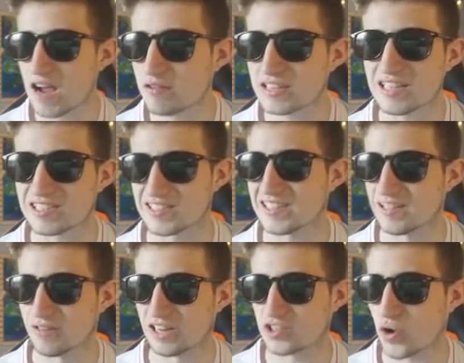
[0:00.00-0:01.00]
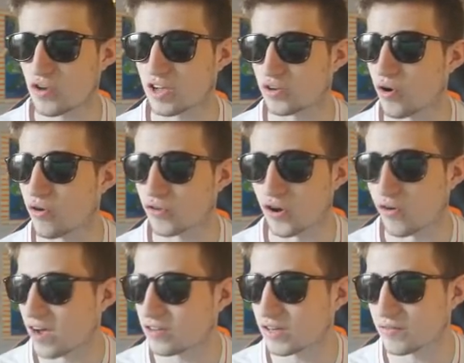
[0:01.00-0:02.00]
Why was I singing when I scored that goal,
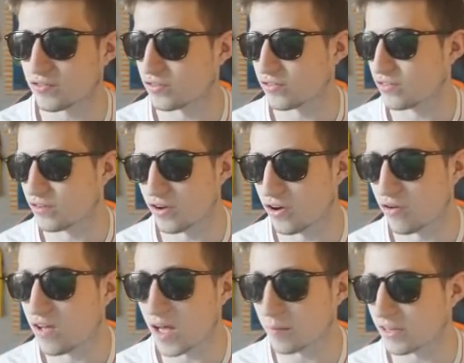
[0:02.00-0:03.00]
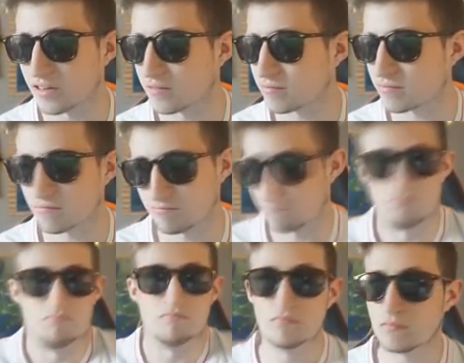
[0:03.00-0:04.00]
though? I don't even know. I mean,
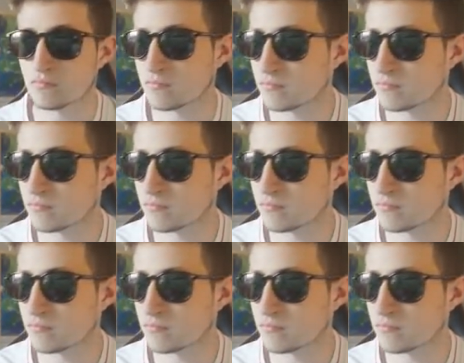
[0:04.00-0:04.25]
mm,